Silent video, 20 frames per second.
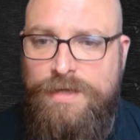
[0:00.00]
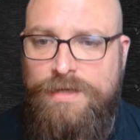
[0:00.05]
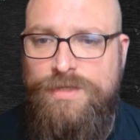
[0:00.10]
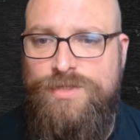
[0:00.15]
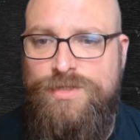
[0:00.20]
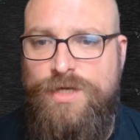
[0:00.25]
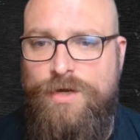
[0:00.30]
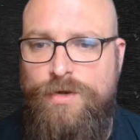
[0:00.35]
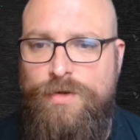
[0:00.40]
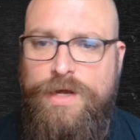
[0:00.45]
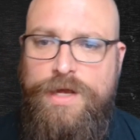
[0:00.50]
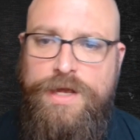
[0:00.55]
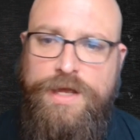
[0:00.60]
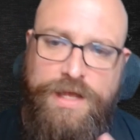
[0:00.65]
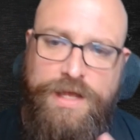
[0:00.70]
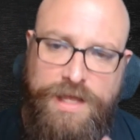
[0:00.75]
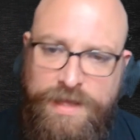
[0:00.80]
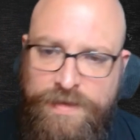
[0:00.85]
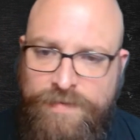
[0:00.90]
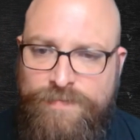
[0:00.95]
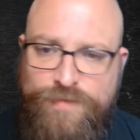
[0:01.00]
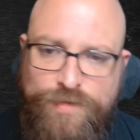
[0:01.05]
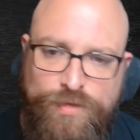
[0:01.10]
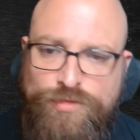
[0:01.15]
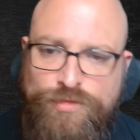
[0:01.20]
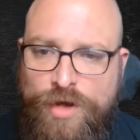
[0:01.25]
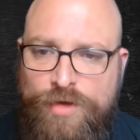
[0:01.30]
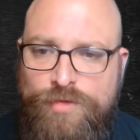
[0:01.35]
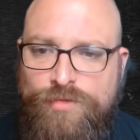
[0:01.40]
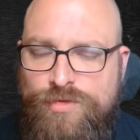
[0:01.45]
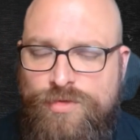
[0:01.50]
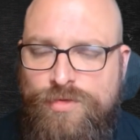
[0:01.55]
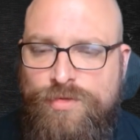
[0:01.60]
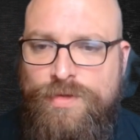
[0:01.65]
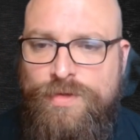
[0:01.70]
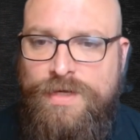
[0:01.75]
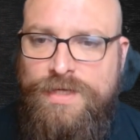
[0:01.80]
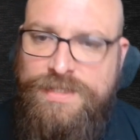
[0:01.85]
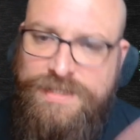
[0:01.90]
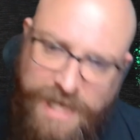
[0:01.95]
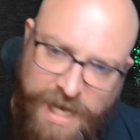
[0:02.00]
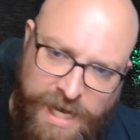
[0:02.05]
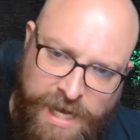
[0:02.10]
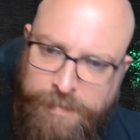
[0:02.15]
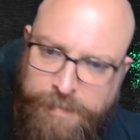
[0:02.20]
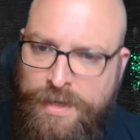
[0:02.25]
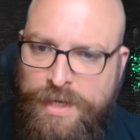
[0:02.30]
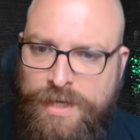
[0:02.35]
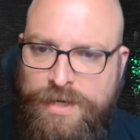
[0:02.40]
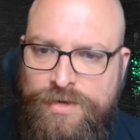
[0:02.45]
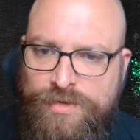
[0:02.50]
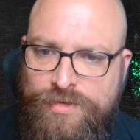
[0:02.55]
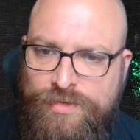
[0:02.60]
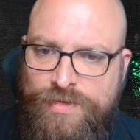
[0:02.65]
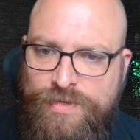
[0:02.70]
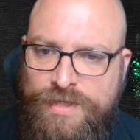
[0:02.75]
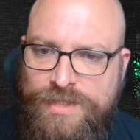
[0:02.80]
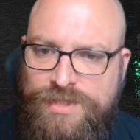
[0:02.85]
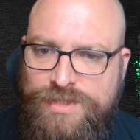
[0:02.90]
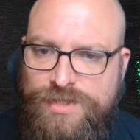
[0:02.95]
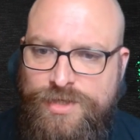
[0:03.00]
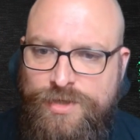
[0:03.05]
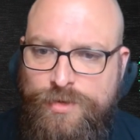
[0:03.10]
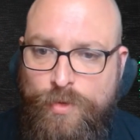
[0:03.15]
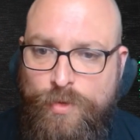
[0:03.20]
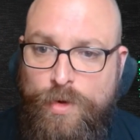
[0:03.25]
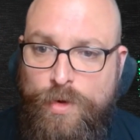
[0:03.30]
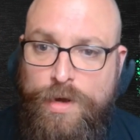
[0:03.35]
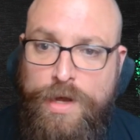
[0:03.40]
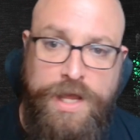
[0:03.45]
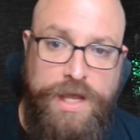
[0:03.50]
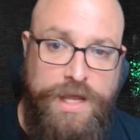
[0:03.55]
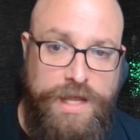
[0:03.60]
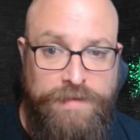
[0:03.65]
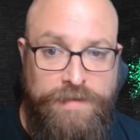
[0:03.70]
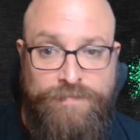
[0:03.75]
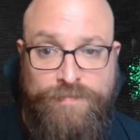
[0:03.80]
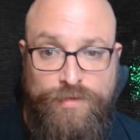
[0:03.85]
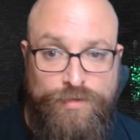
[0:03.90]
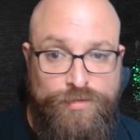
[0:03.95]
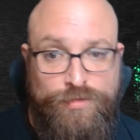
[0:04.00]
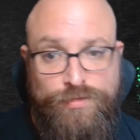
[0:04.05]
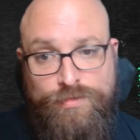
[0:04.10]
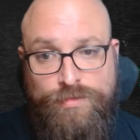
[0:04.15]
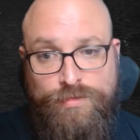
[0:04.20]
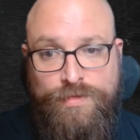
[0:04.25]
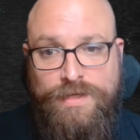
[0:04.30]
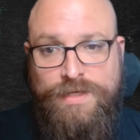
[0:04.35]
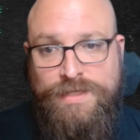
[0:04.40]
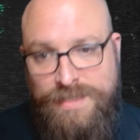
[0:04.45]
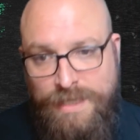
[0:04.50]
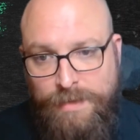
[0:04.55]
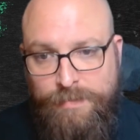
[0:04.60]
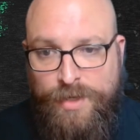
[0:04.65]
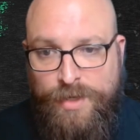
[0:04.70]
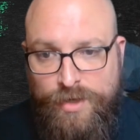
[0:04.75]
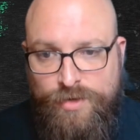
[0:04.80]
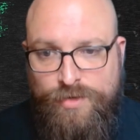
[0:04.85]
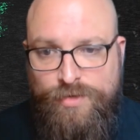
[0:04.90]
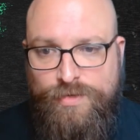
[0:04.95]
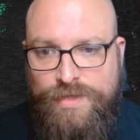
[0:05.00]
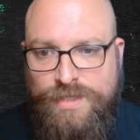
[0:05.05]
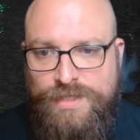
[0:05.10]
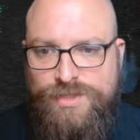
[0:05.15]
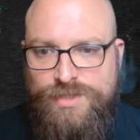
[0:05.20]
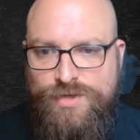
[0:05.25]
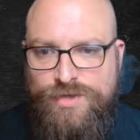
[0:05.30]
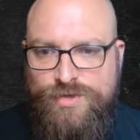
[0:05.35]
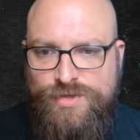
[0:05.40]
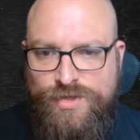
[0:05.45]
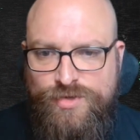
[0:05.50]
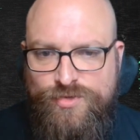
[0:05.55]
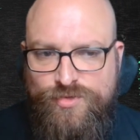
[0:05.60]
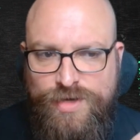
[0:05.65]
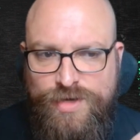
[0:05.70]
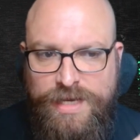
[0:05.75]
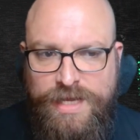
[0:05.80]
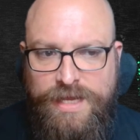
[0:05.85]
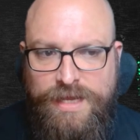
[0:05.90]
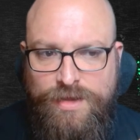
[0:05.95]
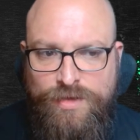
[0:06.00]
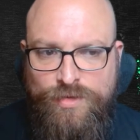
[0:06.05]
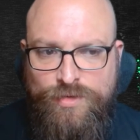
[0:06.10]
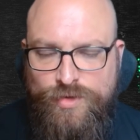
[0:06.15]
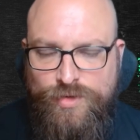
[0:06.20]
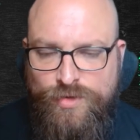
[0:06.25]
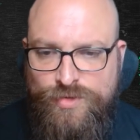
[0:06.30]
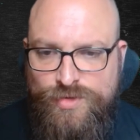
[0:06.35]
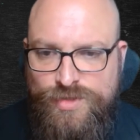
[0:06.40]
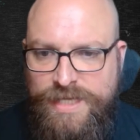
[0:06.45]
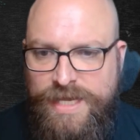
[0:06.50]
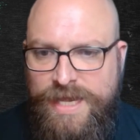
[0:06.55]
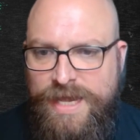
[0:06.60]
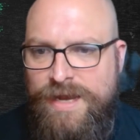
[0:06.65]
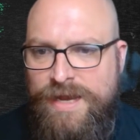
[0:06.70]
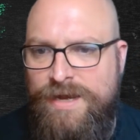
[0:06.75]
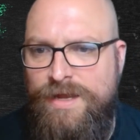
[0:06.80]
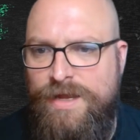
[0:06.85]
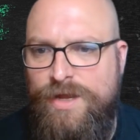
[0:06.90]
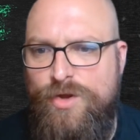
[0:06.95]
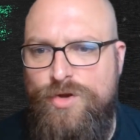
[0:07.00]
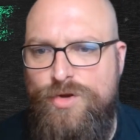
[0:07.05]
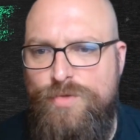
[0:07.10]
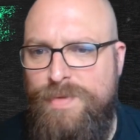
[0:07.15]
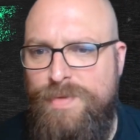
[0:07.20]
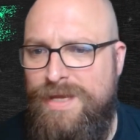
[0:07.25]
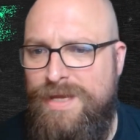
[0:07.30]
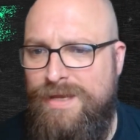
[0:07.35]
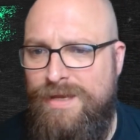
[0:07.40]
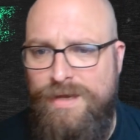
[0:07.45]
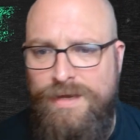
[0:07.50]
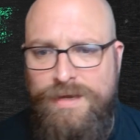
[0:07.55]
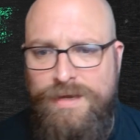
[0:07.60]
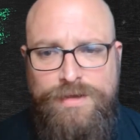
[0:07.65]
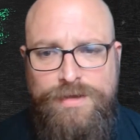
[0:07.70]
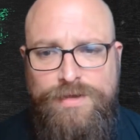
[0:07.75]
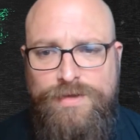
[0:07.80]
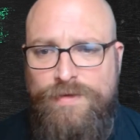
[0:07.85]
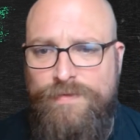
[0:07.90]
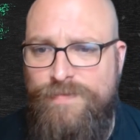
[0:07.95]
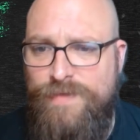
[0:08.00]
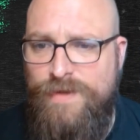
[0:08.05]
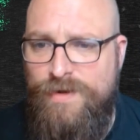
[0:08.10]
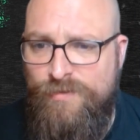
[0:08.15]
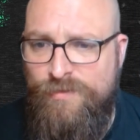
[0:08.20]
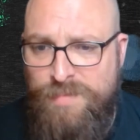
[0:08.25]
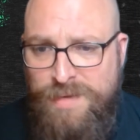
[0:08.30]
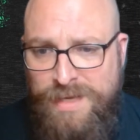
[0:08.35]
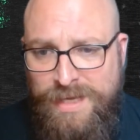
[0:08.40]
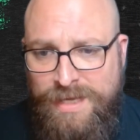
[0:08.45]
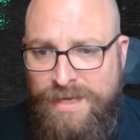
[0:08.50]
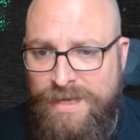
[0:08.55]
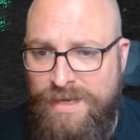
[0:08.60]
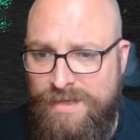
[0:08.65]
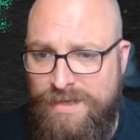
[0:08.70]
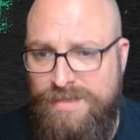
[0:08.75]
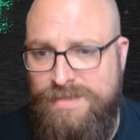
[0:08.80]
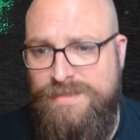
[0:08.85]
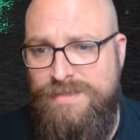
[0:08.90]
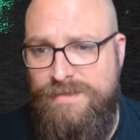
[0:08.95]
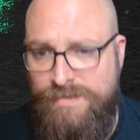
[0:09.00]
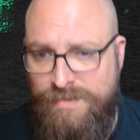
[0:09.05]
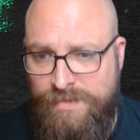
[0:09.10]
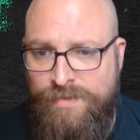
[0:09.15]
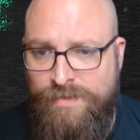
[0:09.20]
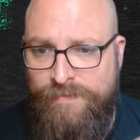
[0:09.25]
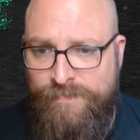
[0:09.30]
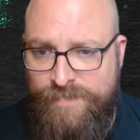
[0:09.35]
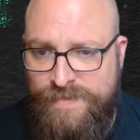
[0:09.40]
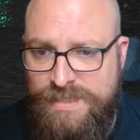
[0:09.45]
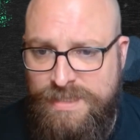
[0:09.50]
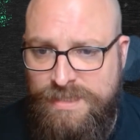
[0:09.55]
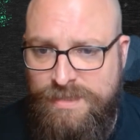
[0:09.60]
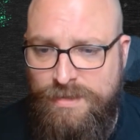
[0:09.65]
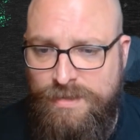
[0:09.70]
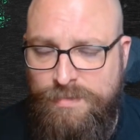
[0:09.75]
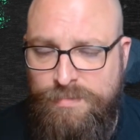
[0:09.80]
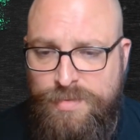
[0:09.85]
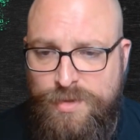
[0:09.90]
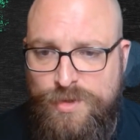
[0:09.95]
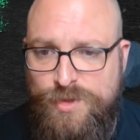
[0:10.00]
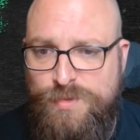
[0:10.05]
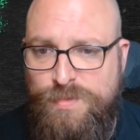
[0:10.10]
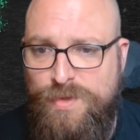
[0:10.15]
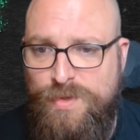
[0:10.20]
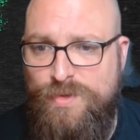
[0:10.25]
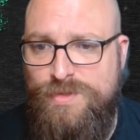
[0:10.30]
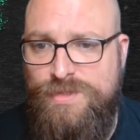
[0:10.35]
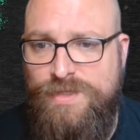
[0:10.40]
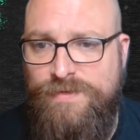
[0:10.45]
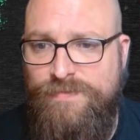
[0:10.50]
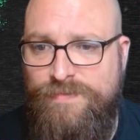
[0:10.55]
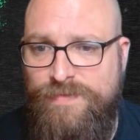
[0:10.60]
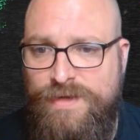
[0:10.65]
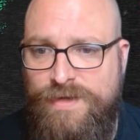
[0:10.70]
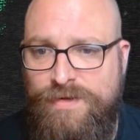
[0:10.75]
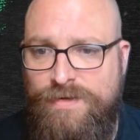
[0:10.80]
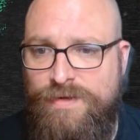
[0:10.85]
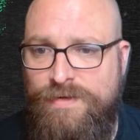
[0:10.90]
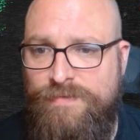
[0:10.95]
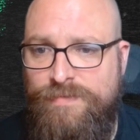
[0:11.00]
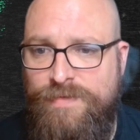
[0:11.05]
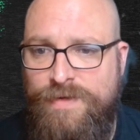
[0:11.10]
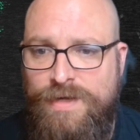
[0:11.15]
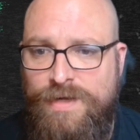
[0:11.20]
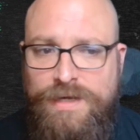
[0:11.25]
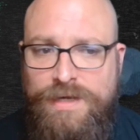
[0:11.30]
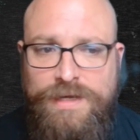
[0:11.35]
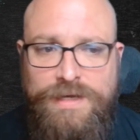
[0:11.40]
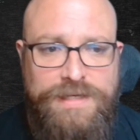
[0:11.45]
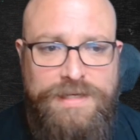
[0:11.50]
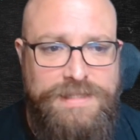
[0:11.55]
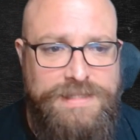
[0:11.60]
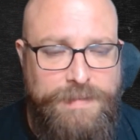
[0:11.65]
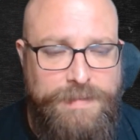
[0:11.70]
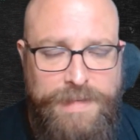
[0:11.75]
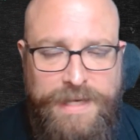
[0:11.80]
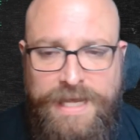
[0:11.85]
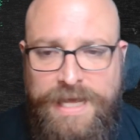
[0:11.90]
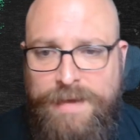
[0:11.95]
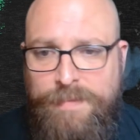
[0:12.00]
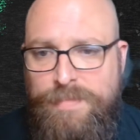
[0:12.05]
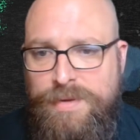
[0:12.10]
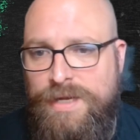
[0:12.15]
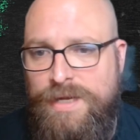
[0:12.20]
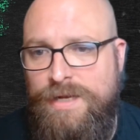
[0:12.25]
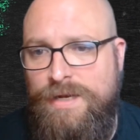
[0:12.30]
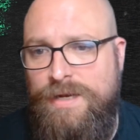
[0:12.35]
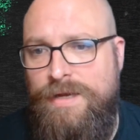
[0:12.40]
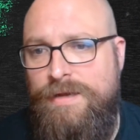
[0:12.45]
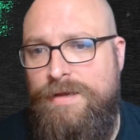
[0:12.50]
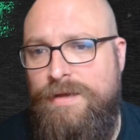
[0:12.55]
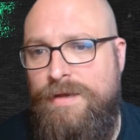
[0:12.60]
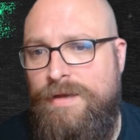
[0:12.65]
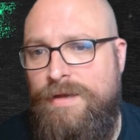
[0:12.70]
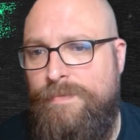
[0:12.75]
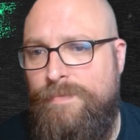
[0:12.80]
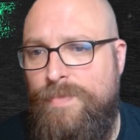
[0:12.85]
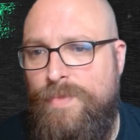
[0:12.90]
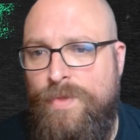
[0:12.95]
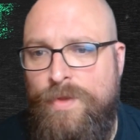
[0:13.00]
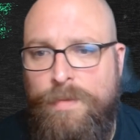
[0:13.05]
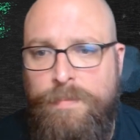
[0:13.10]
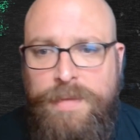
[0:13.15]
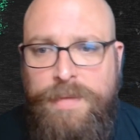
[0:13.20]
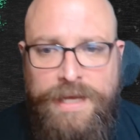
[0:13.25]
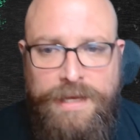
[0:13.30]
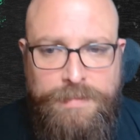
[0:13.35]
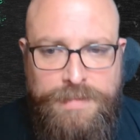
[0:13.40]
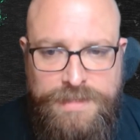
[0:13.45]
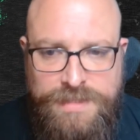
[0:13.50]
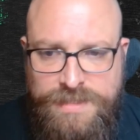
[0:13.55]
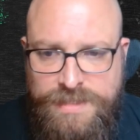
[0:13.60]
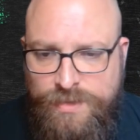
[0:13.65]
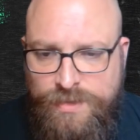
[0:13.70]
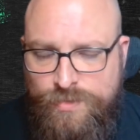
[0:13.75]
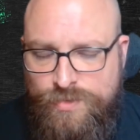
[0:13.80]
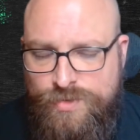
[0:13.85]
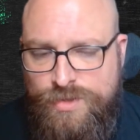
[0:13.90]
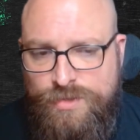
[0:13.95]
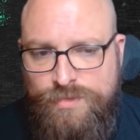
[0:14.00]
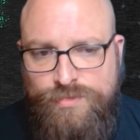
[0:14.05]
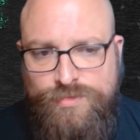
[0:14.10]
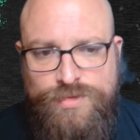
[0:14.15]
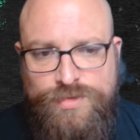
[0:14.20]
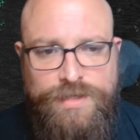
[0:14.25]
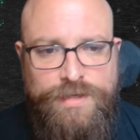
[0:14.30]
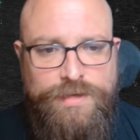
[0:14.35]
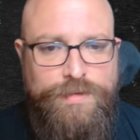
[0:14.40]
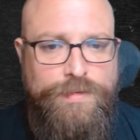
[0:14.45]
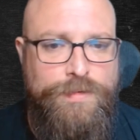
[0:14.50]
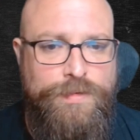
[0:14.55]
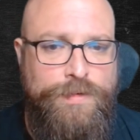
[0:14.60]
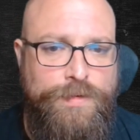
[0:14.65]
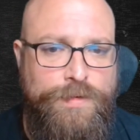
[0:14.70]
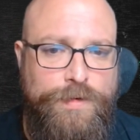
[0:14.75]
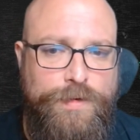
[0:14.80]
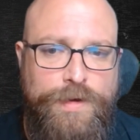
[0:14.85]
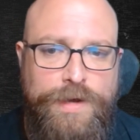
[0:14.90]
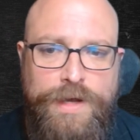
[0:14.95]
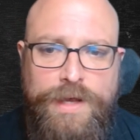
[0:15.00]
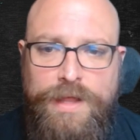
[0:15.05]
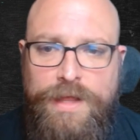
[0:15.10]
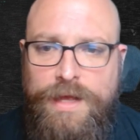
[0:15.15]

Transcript: So if you don't do this, I'm going to do this to you, or if you do this, I'm going to do this to you. So it's really you're scared, and it could be fear of being hit, physical abuse, but also fear of something happening, like not being able to see your children, or